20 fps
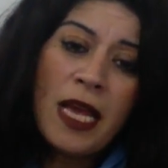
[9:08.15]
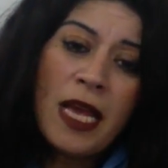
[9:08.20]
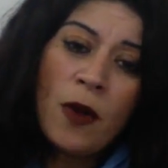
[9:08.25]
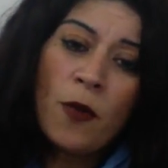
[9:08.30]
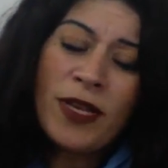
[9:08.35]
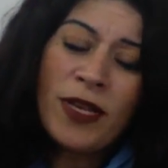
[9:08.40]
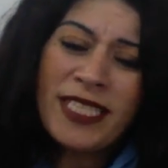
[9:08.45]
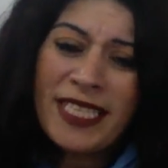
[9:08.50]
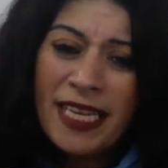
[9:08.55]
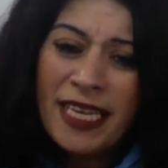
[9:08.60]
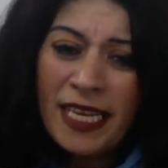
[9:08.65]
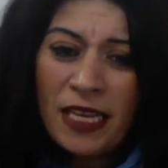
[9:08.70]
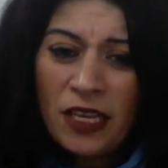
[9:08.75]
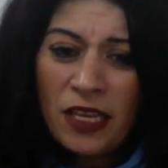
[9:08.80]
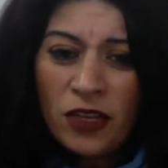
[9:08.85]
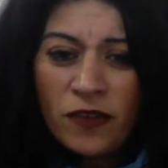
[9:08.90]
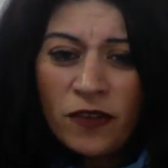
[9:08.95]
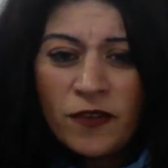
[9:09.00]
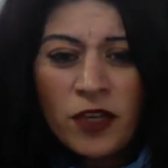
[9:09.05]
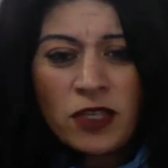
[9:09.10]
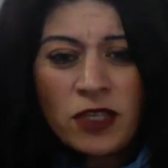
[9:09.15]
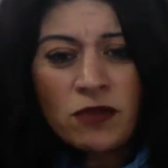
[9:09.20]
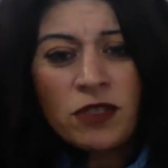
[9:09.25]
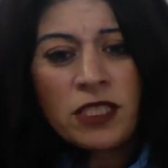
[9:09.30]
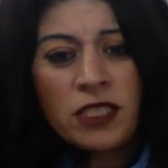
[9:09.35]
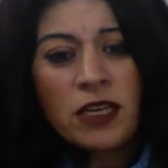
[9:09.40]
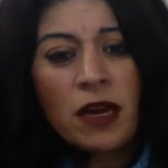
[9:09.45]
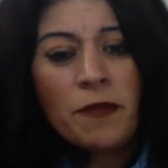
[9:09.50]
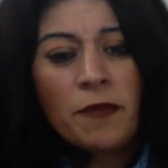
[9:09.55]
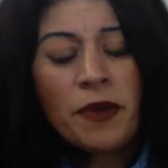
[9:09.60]
We see universal
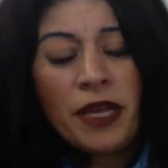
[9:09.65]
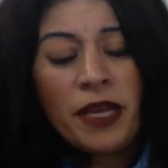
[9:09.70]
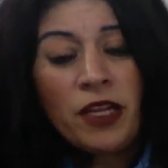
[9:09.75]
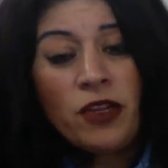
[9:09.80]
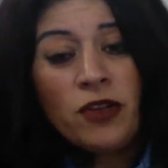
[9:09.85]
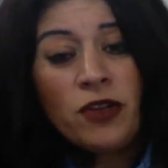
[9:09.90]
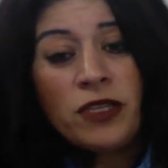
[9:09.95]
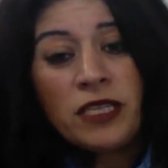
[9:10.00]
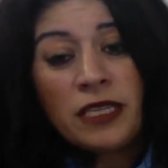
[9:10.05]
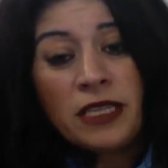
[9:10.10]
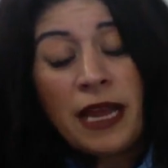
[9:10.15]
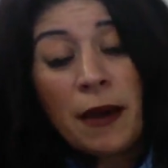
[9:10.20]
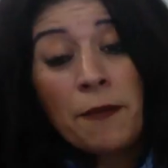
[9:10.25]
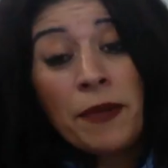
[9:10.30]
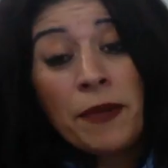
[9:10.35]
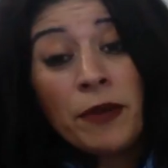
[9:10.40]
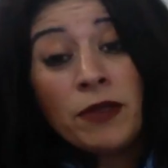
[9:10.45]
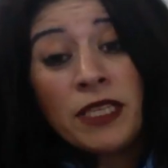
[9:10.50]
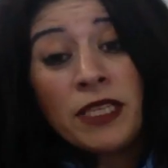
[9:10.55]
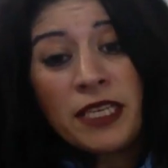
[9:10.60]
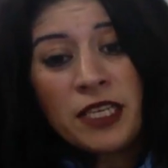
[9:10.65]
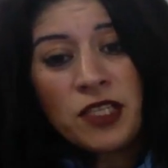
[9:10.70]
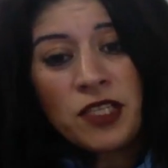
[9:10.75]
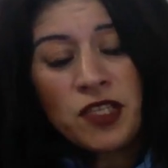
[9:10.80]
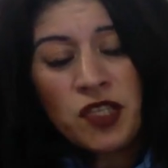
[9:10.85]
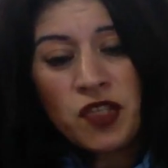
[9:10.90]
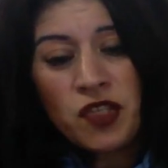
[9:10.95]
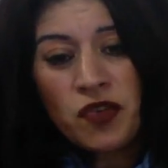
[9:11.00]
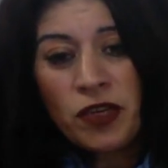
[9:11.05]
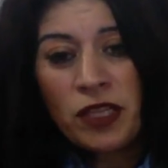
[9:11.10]
design being used in our building
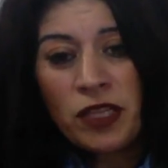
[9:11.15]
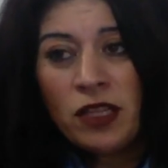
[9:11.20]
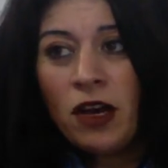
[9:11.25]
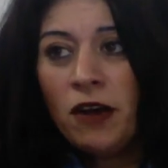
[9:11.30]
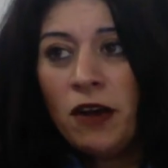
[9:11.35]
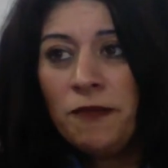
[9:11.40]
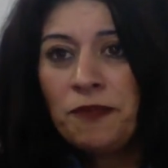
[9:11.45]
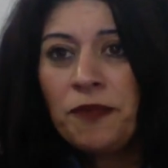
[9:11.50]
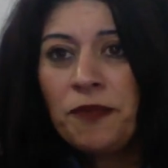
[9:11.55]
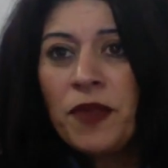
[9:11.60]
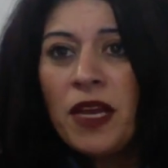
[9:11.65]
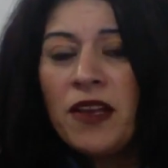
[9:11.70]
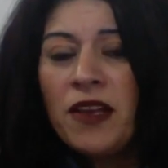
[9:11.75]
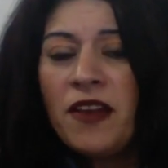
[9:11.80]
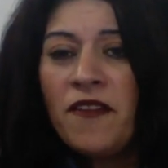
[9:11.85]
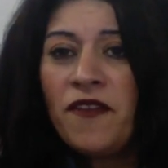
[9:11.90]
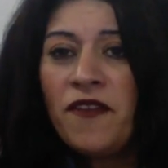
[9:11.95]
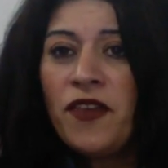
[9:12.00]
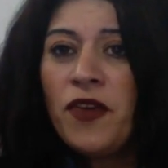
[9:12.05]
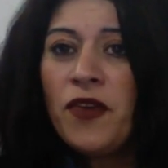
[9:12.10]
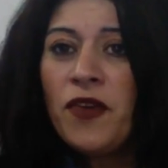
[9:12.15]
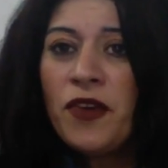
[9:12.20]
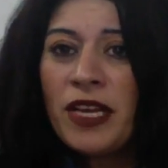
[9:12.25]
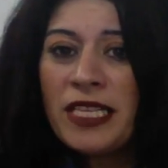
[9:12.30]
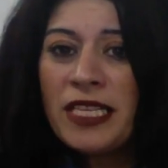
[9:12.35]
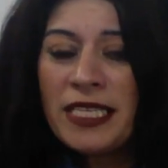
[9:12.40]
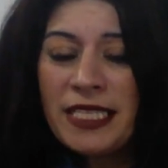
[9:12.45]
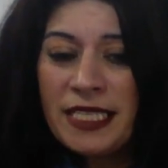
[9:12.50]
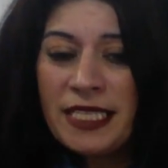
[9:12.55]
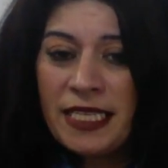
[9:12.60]
industry a lot. If you
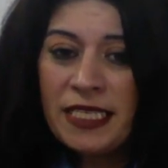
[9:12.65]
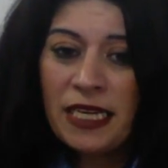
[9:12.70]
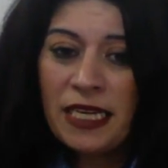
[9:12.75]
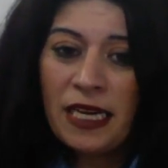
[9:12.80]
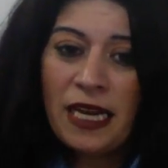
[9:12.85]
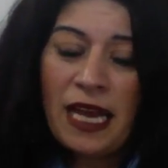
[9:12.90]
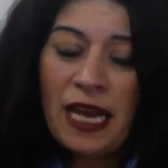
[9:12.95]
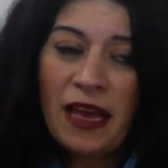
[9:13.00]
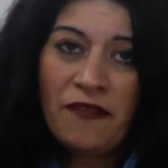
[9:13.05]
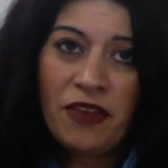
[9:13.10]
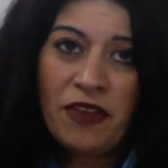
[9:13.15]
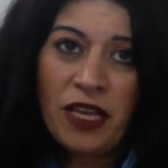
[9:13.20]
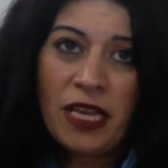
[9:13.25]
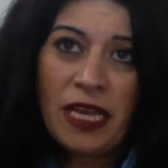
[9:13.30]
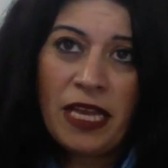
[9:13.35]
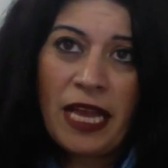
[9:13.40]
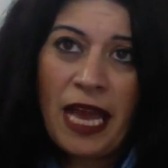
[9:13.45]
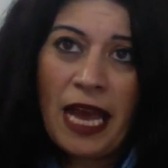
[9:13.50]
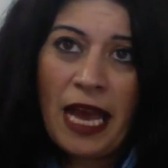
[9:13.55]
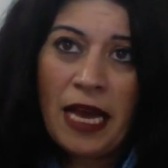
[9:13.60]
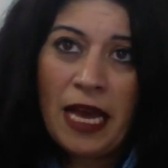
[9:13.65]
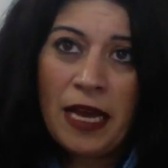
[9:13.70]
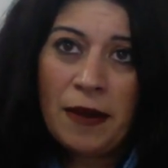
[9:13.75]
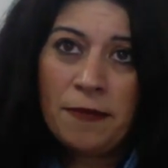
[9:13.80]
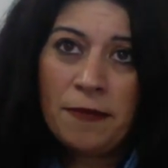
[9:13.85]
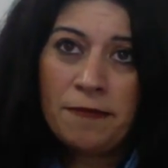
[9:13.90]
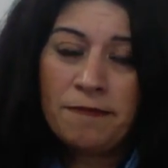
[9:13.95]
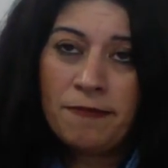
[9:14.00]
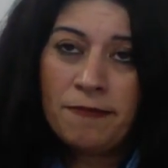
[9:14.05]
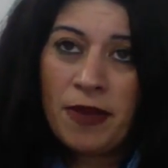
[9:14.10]
consider having
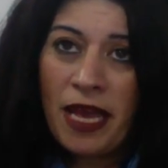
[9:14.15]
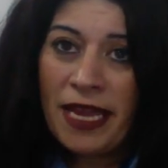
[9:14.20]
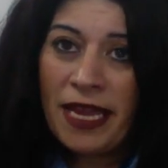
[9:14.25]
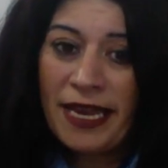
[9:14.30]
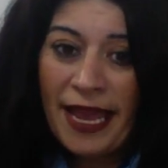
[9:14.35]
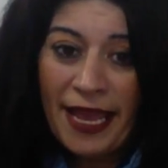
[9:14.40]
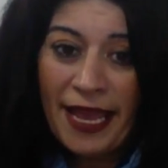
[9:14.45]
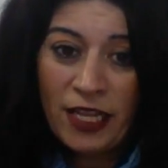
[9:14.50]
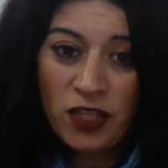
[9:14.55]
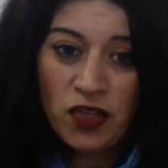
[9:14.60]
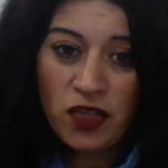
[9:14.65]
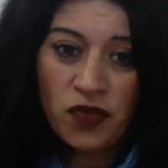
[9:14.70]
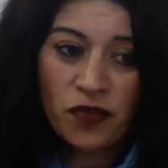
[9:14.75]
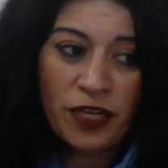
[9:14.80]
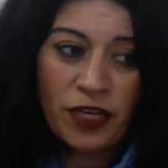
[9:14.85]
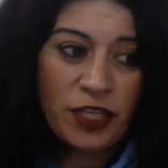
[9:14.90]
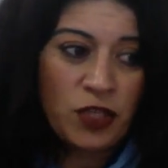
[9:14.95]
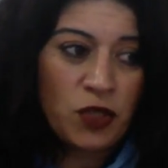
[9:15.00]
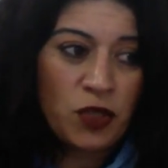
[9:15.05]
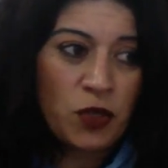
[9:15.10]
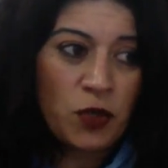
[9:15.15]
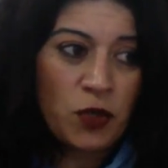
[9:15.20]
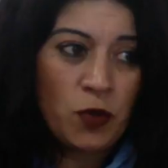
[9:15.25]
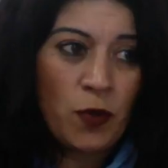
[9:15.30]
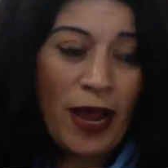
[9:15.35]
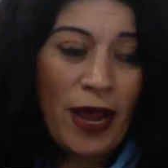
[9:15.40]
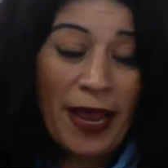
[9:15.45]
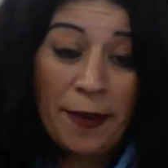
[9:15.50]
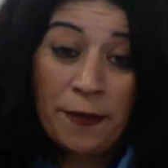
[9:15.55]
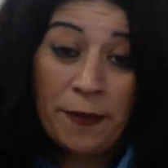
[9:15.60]
an entry to
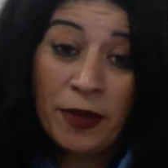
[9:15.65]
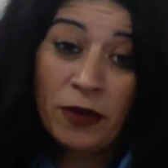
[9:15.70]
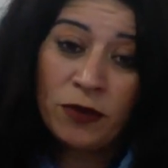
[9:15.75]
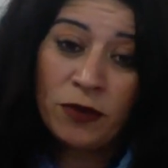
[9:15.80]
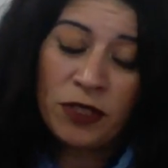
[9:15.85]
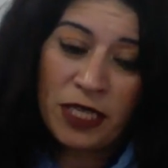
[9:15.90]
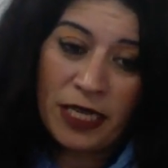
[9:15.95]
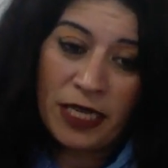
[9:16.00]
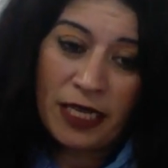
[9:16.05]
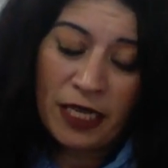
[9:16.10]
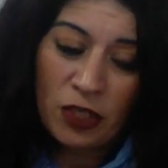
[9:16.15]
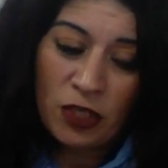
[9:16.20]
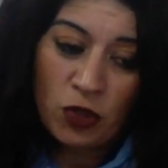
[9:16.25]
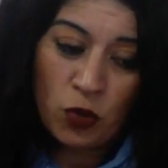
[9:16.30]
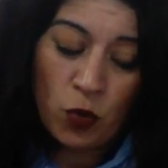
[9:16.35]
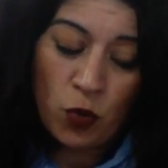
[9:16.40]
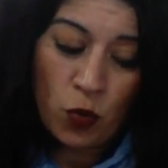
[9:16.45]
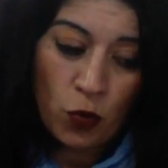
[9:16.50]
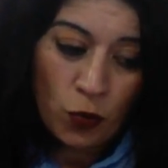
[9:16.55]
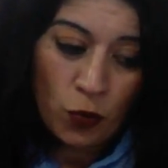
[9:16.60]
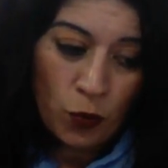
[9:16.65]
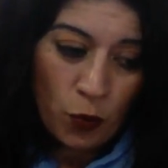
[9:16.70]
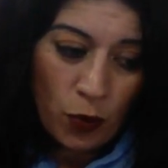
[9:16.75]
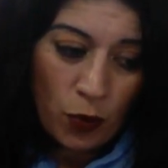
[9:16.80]
a building, a door.